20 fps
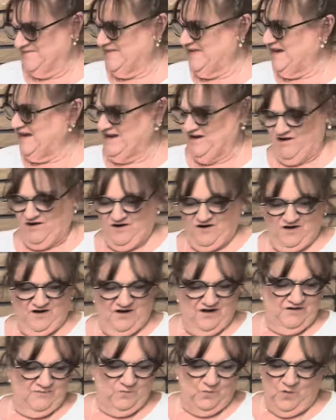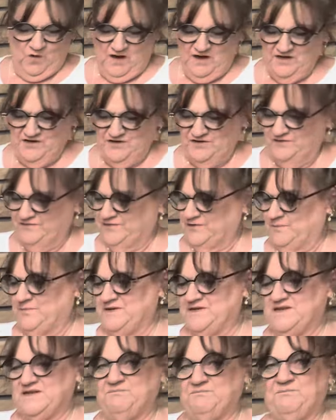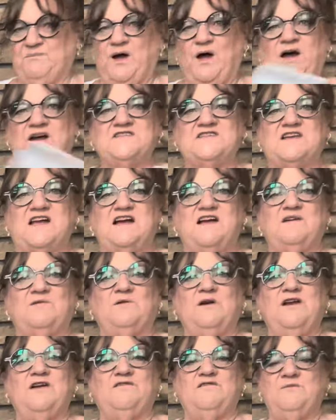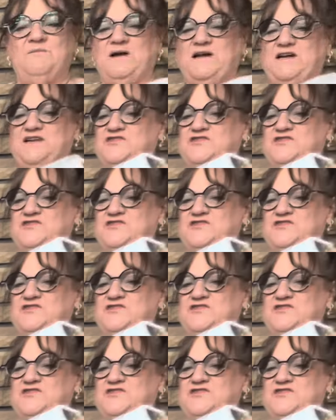They are wonderful, but the box got run over by a